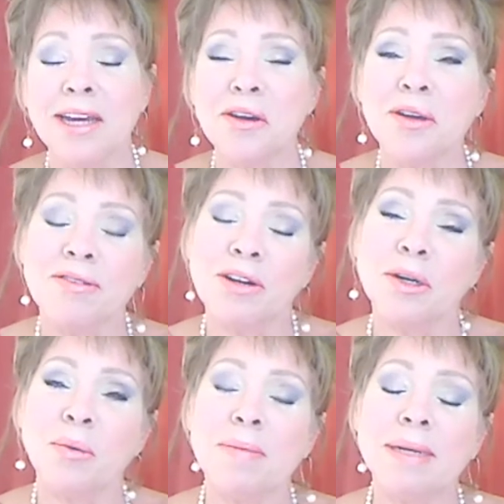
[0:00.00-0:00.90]
I know you've
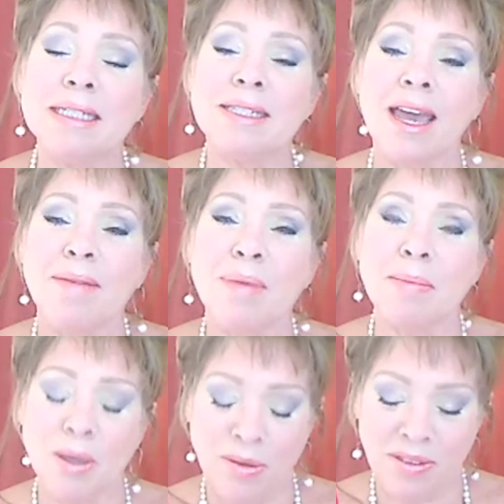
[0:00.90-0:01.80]
heard women say,
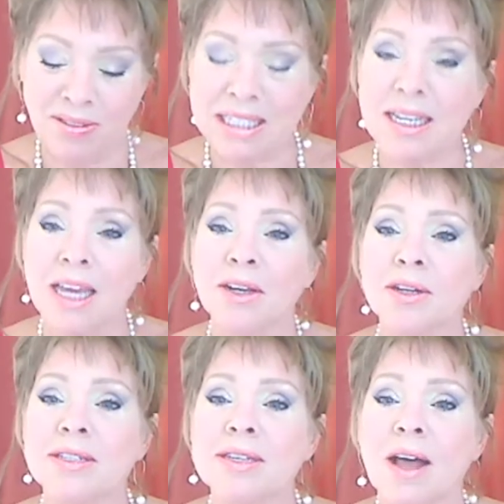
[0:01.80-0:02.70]
maybe you've even said
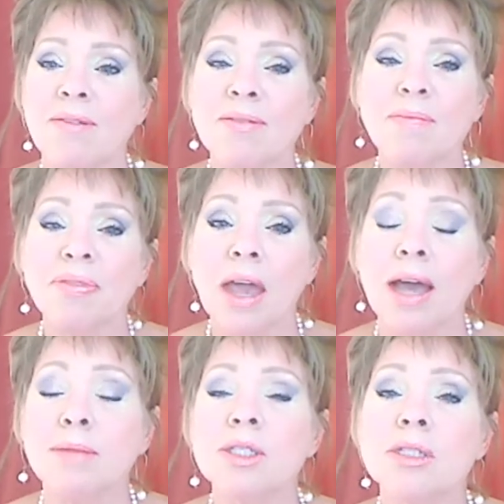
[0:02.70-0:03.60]
it yourself,
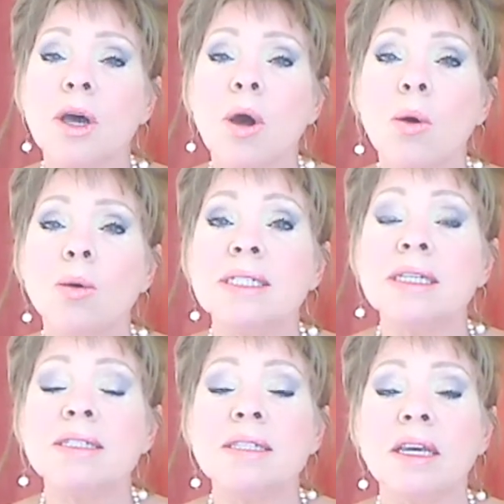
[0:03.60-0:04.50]
I'm so
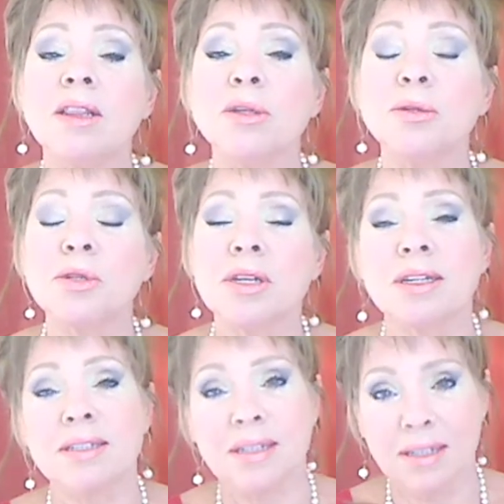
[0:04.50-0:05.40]

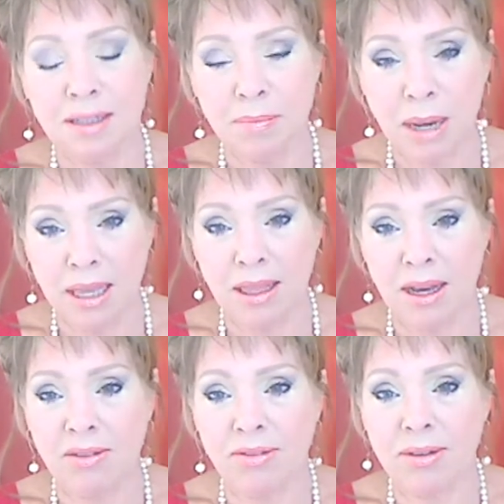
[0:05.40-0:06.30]
disillusioned by
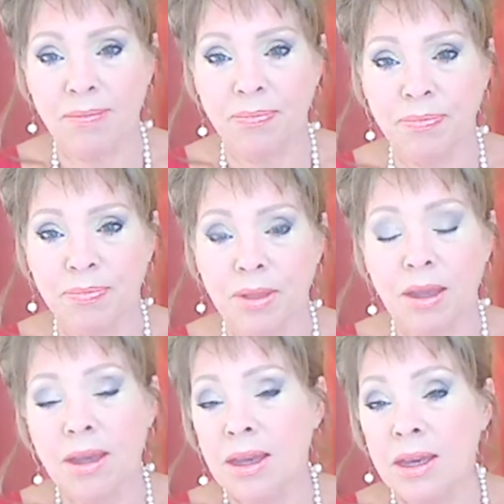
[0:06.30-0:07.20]
love.
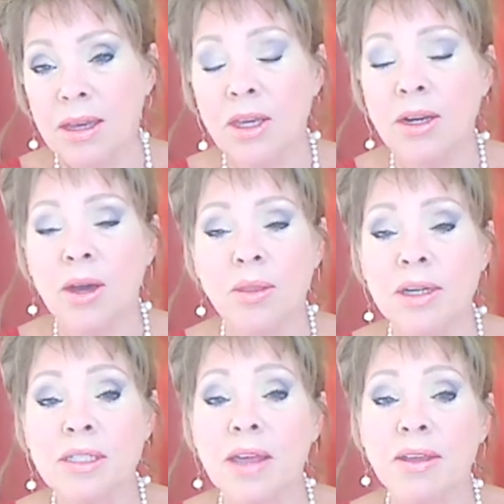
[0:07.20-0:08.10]

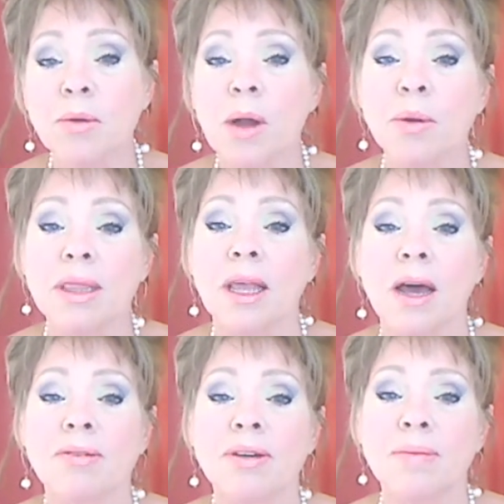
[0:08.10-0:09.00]
There's nothing wrong with
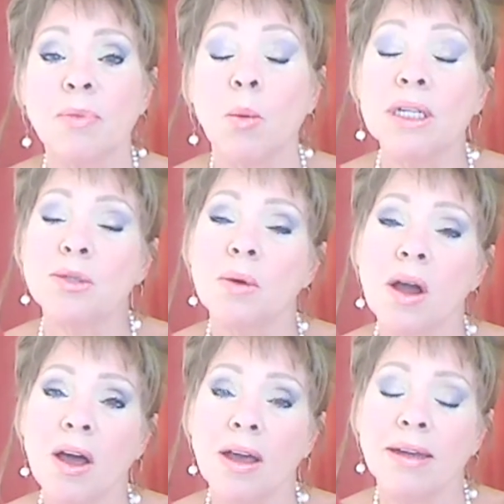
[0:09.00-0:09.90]
love. What's
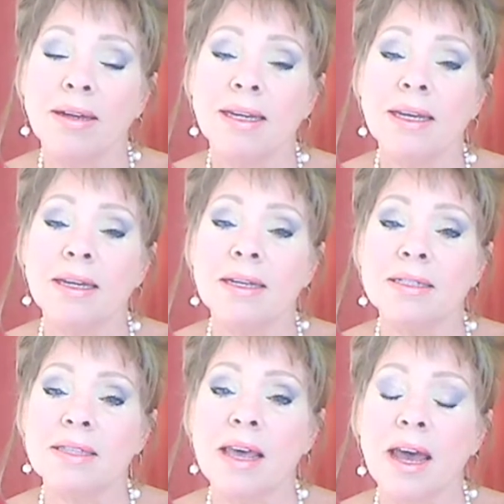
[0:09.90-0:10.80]
wrong
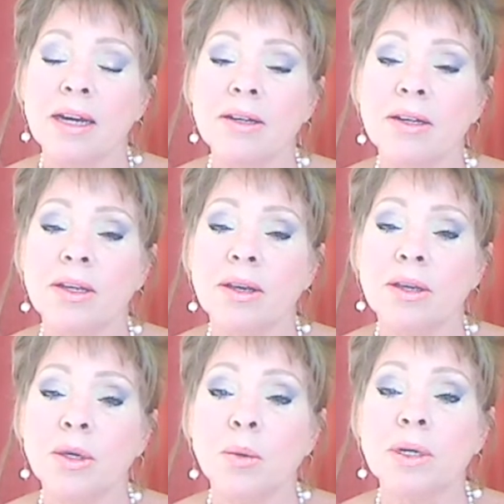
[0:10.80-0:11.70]
is that
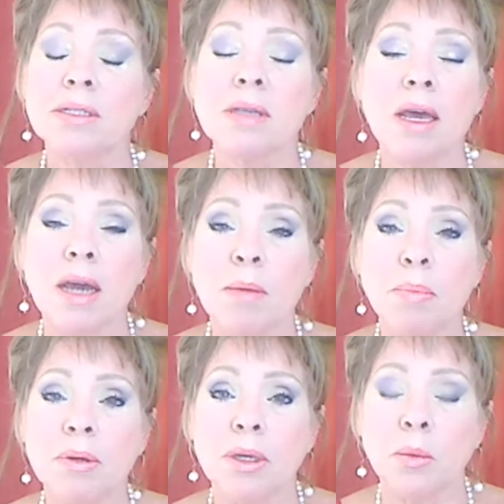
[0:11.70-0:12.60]
you were set
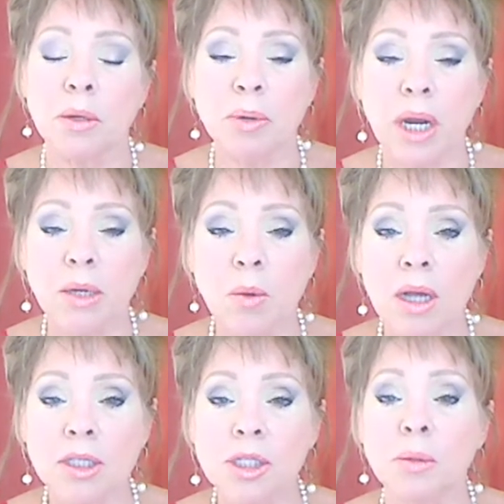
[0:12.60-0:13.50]
up, you were
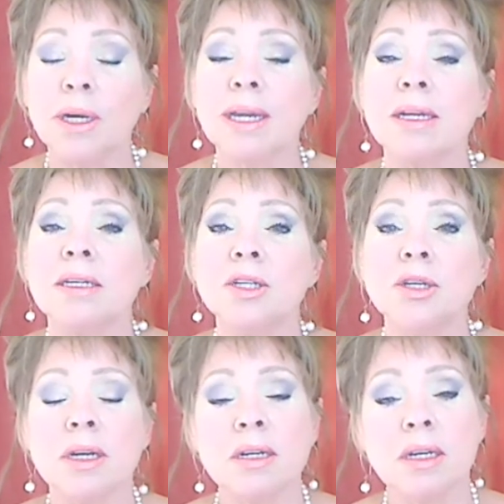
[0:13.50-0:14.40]
brainwashed, you were
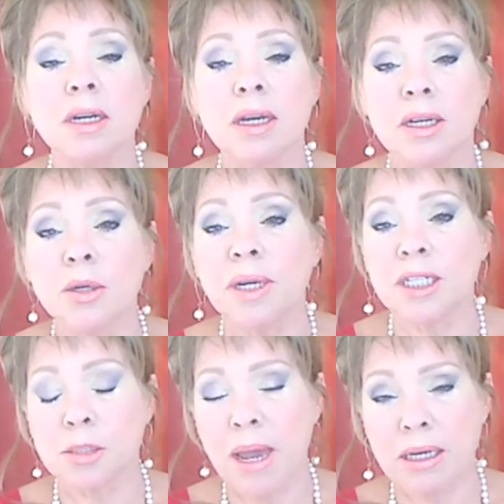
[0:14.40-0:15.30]
conditioned to
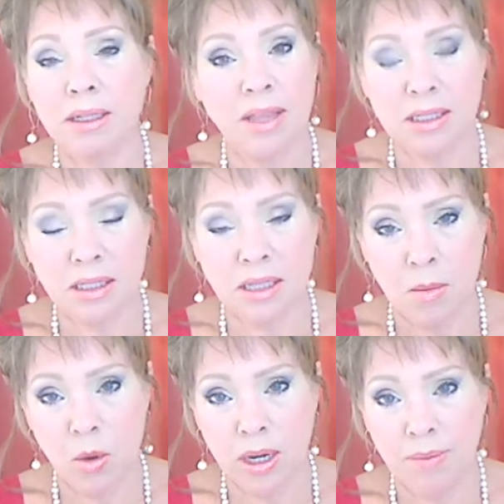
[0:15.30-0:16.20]
expect that
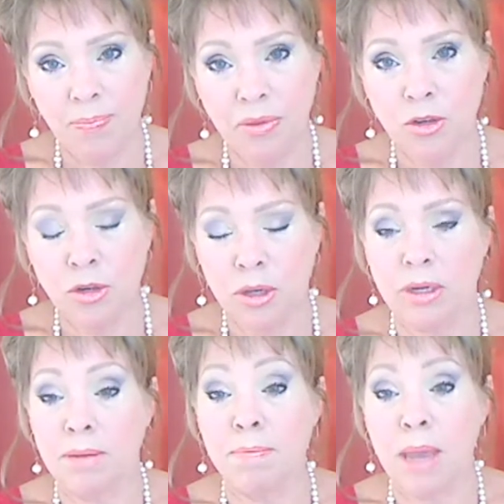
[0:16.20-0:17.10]
someone
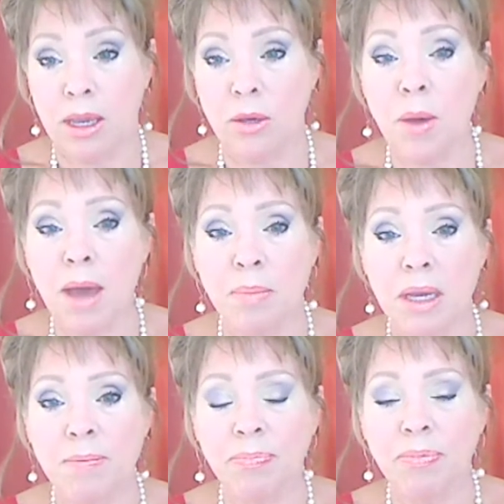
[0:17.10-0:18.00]
should make you
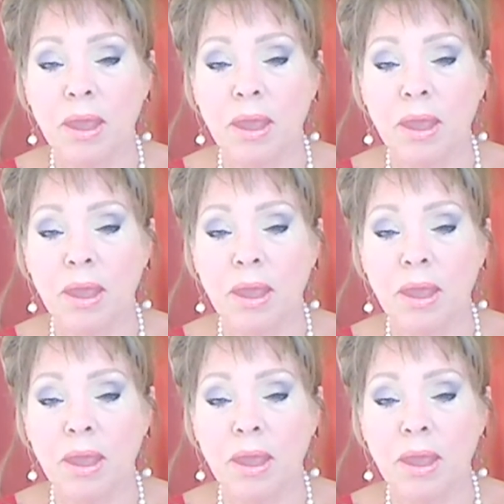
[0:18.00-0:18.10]
happy.